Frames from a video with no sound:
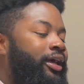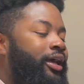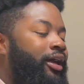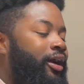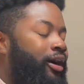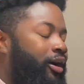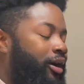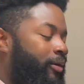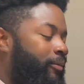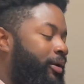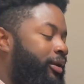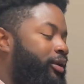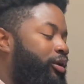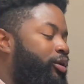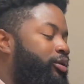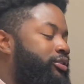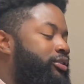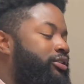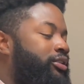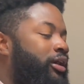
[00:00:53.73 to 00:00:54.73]
I
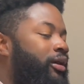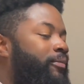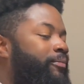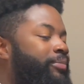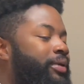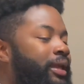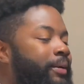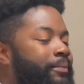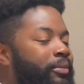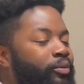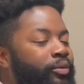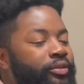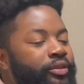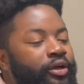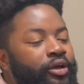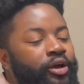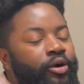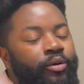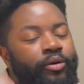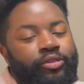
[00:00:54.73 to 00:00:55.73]
know some people, when they're
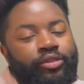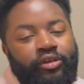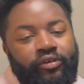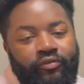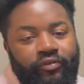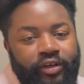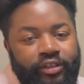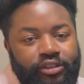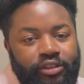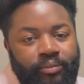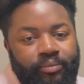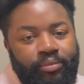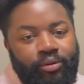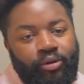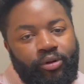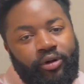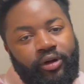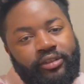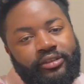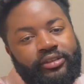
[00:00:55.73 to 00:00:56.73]
going through vision
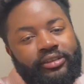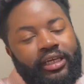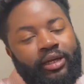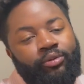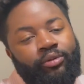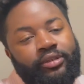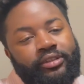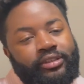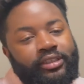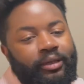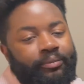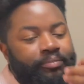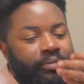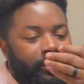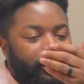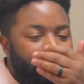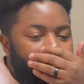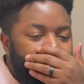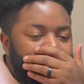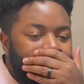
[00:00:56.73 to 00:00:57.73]
boards, they will
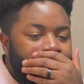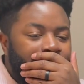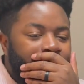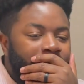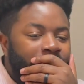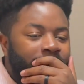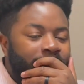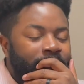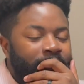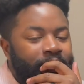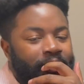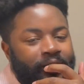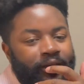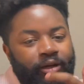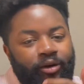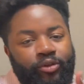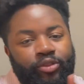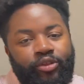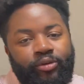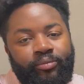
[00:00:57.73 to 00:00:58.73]
typically
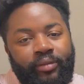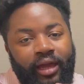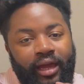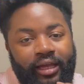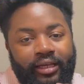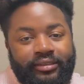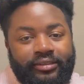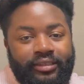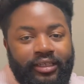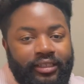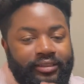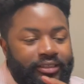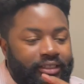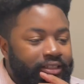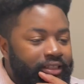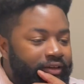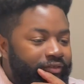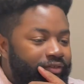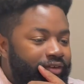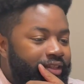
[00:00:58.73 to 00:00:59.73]
go through magazines and
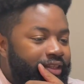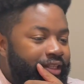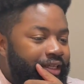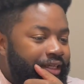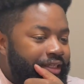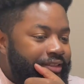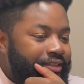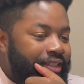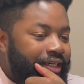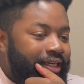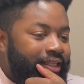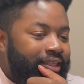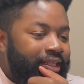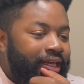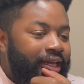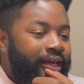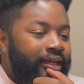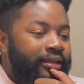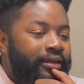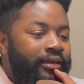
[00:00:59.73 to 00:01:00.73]
different things like
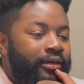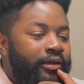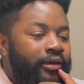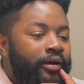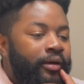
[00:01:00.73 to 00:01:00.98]
that.